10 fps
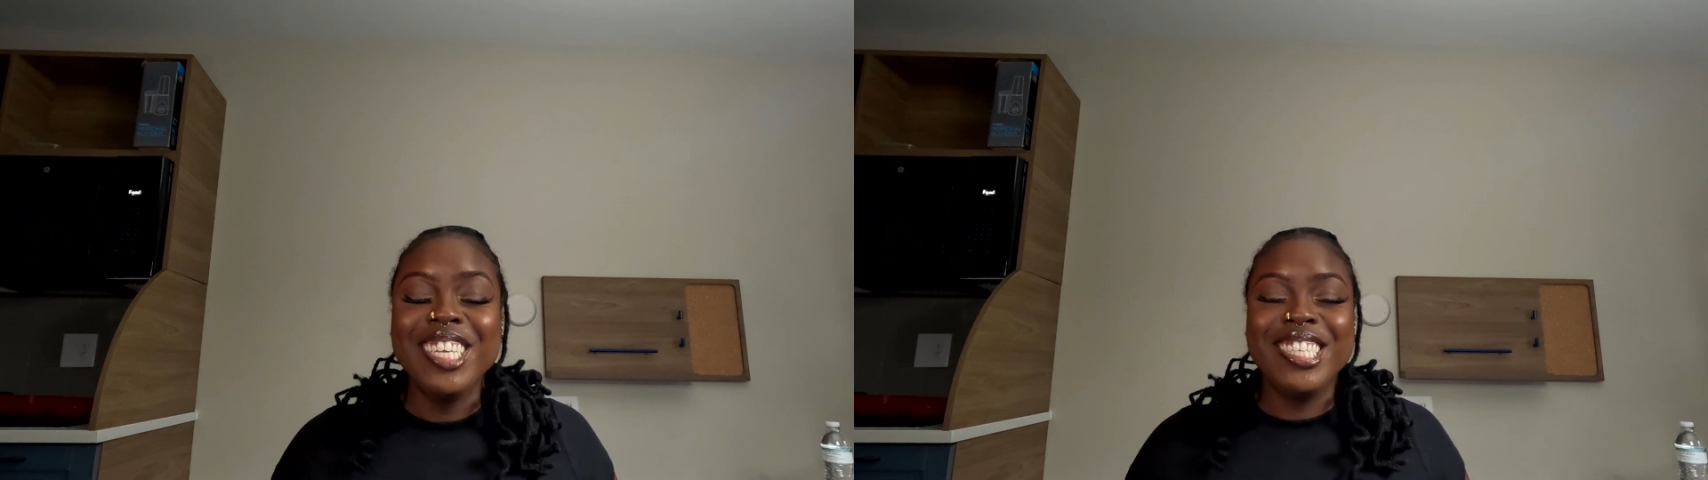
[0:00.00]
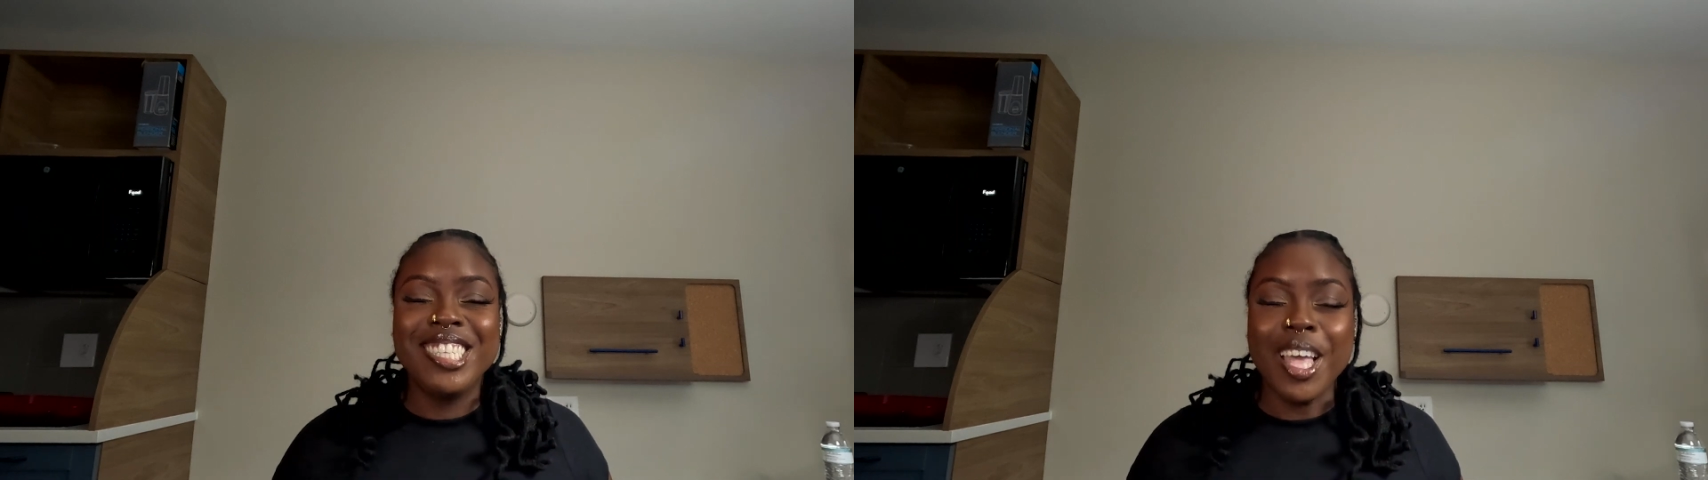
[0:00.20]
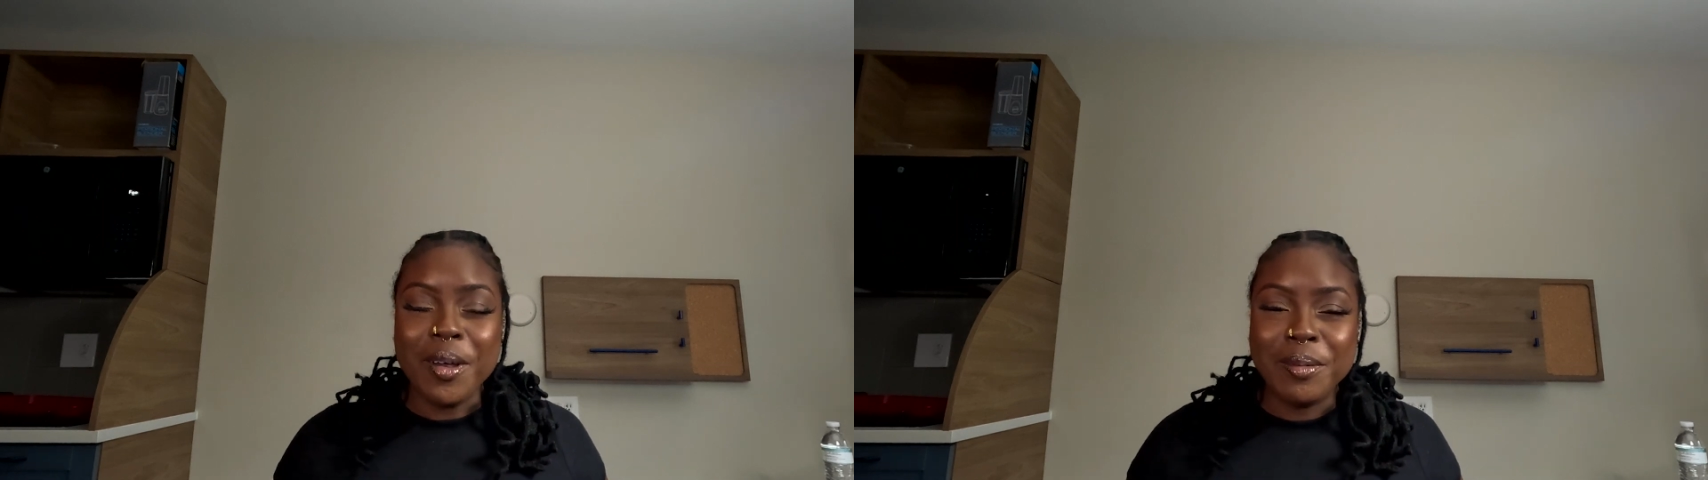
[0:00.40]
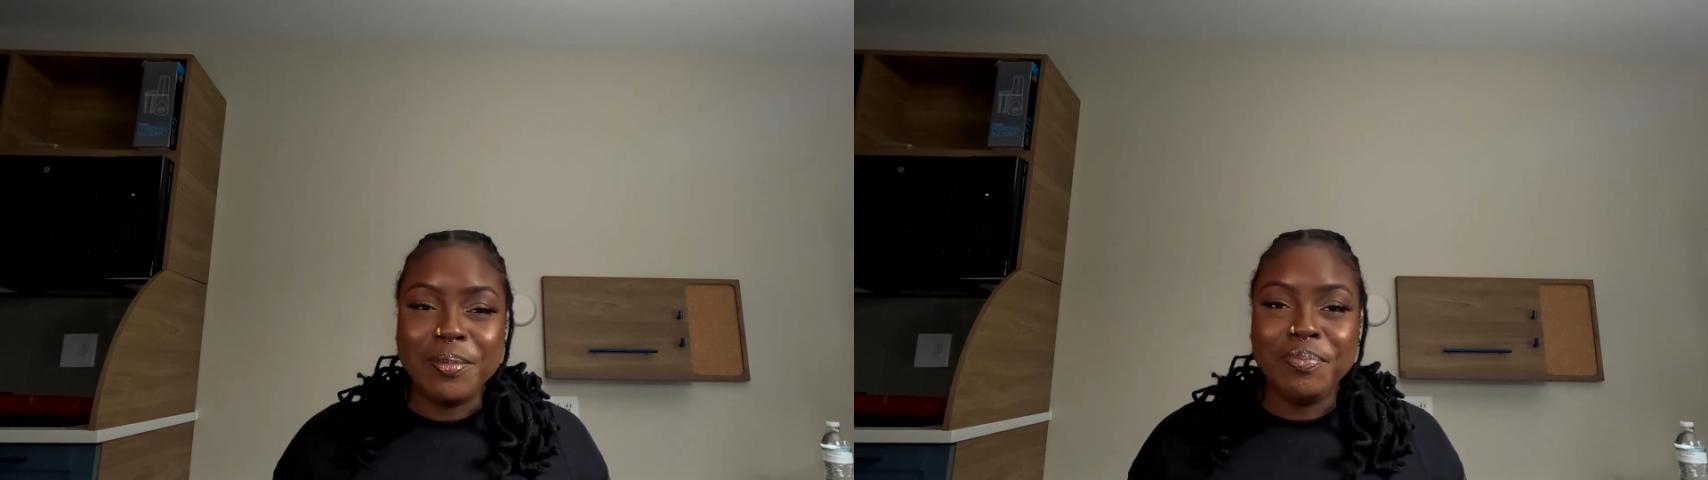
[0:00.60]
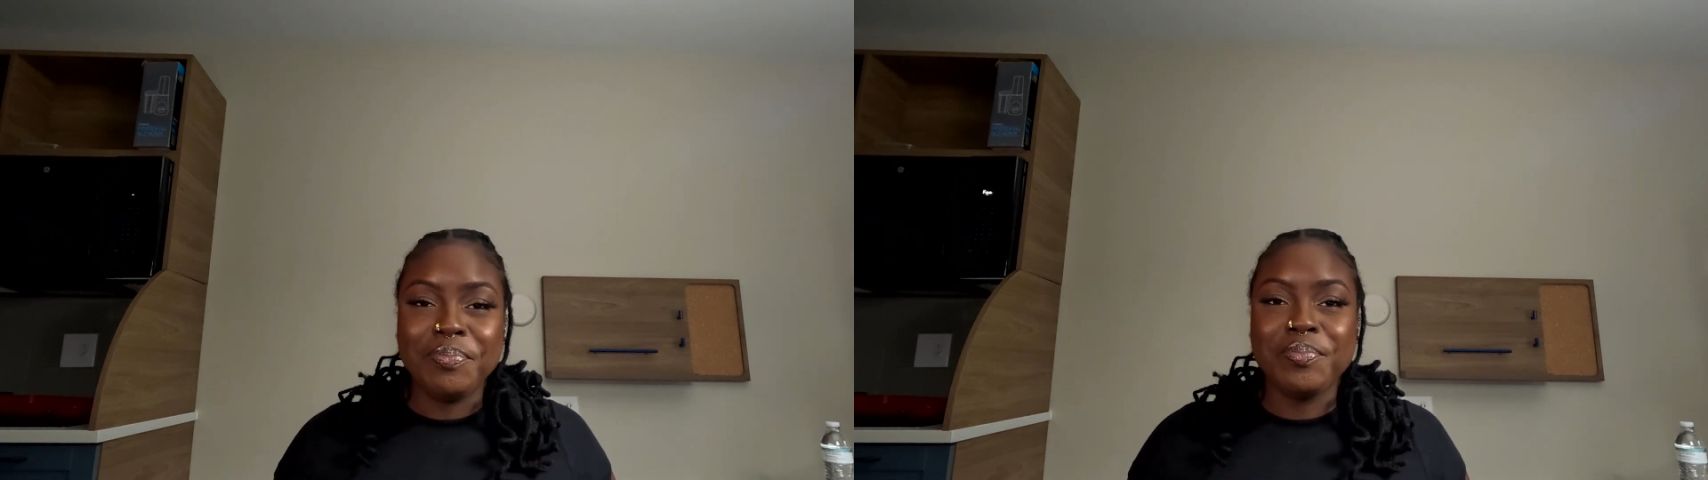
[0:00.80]
So
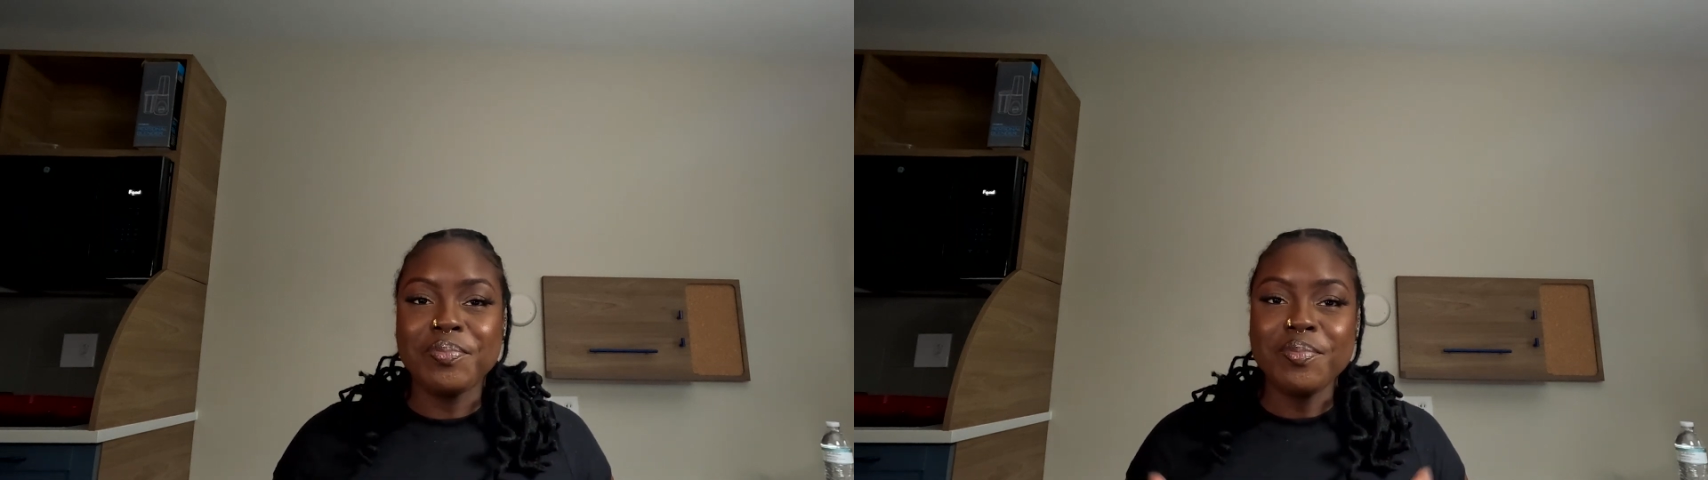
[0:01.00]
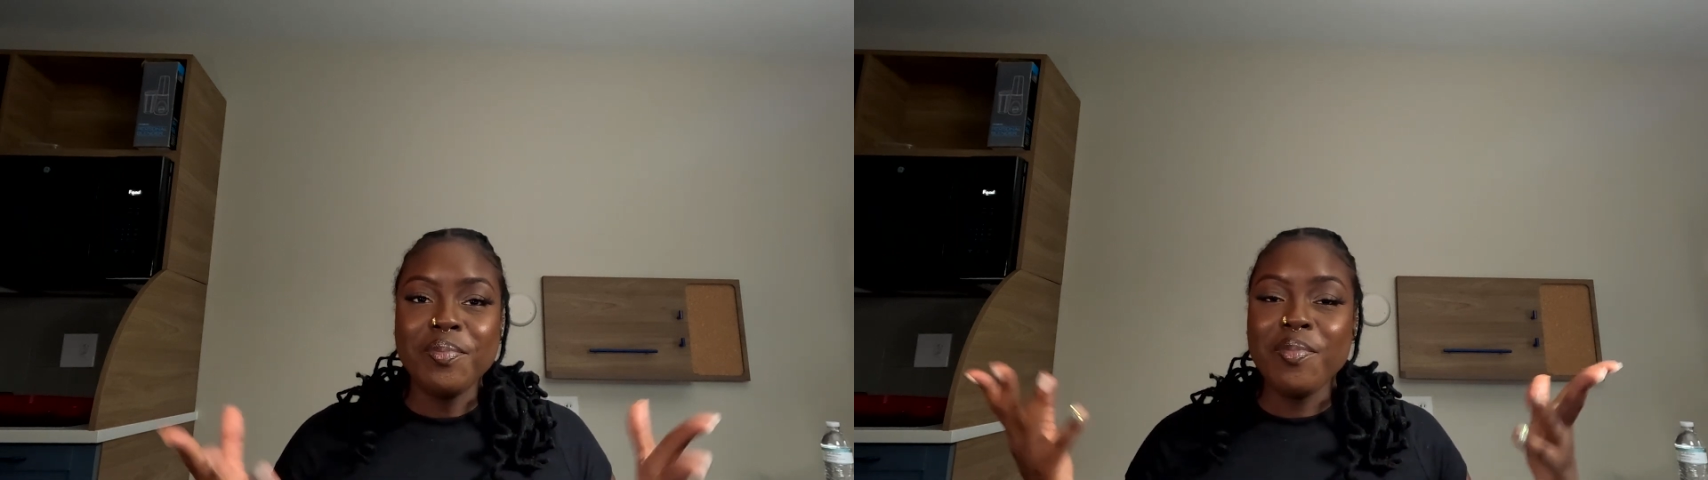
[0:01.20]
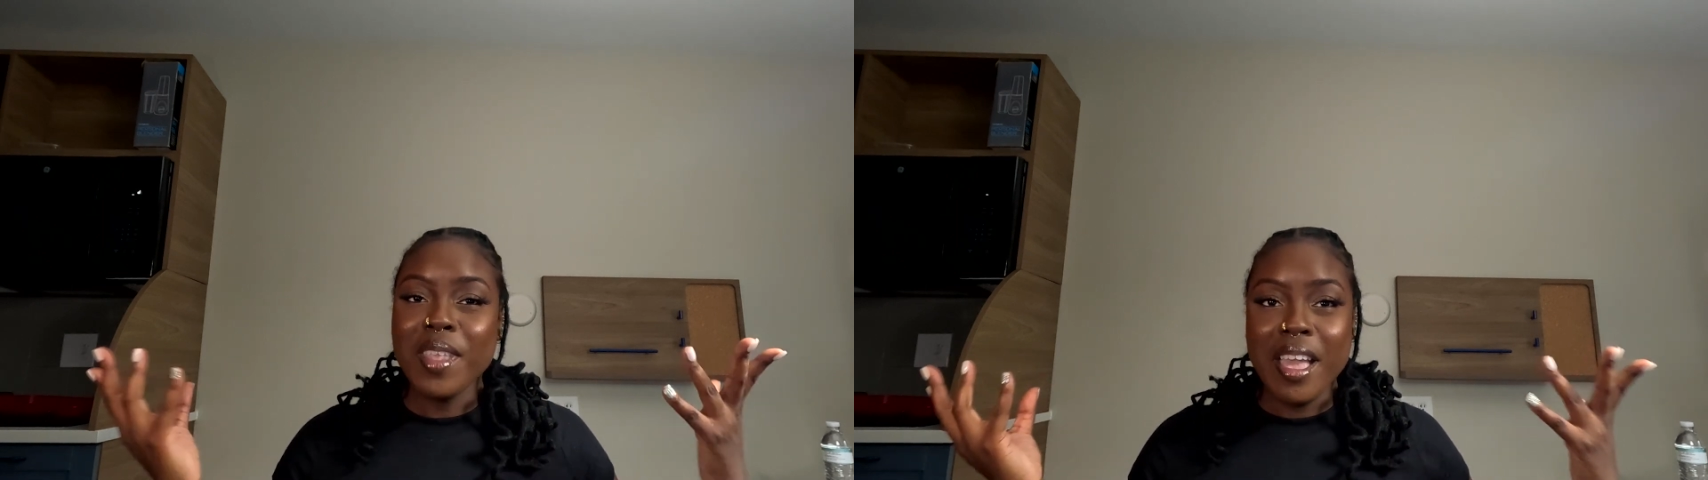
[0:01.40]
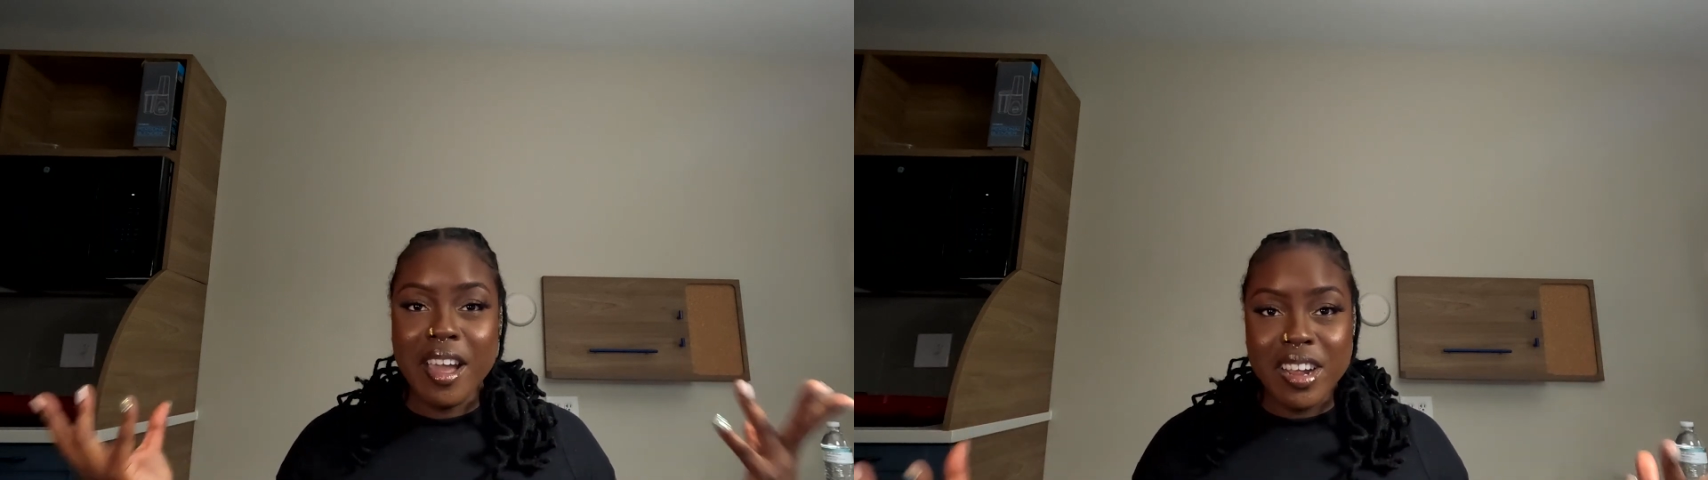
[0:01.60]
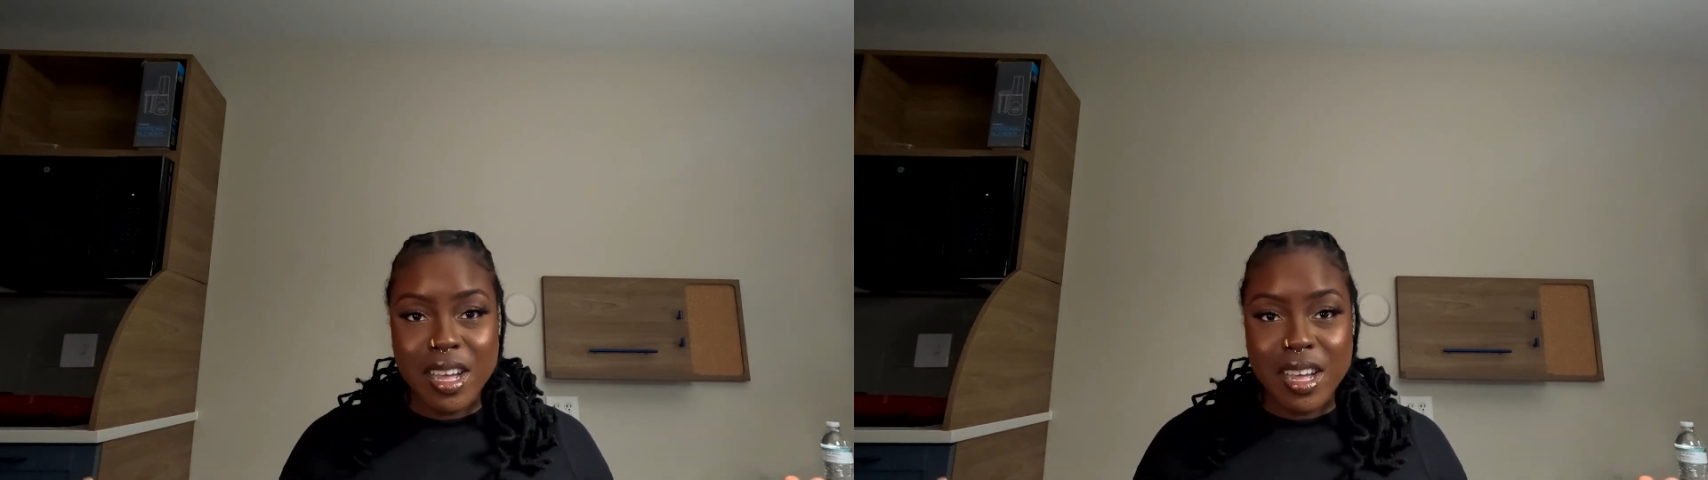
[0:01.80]
here